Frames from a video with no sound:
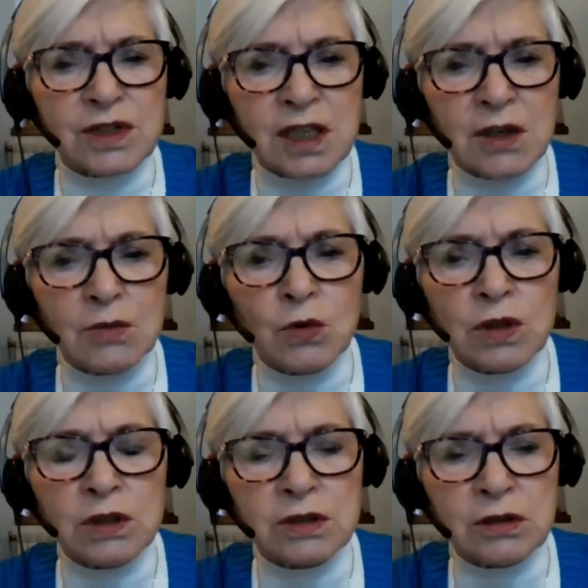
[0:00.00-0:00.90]
son
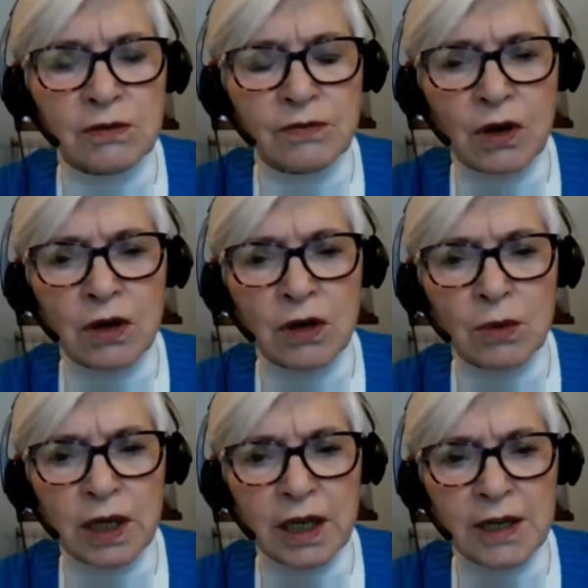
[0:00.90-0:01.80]
worked far
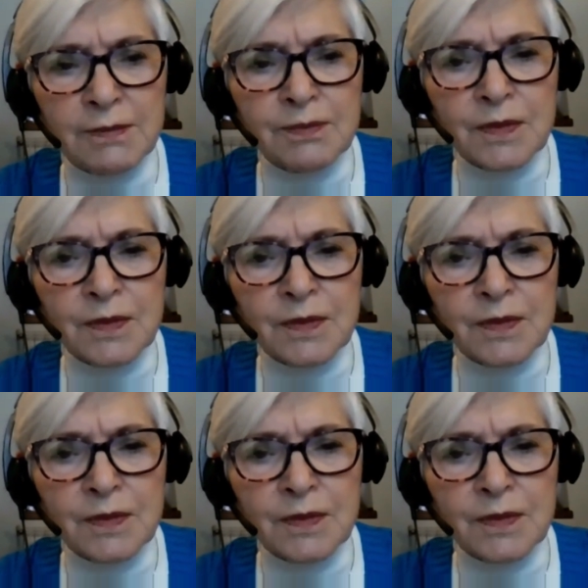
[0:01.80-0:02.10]
away,